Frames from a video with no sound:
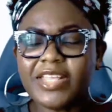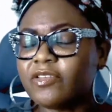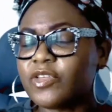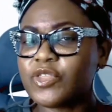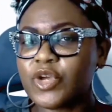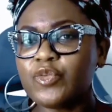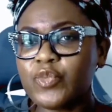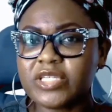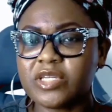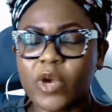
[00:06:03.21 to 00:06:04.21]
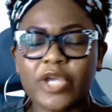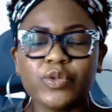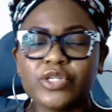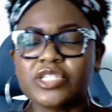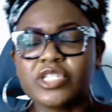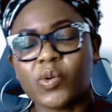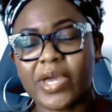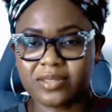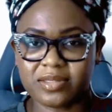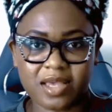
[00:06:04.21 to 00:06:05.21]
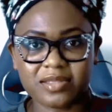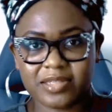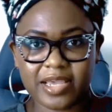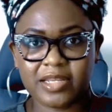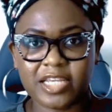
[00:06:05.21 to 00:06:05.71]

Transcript: Now, the third reason why you are so exhausted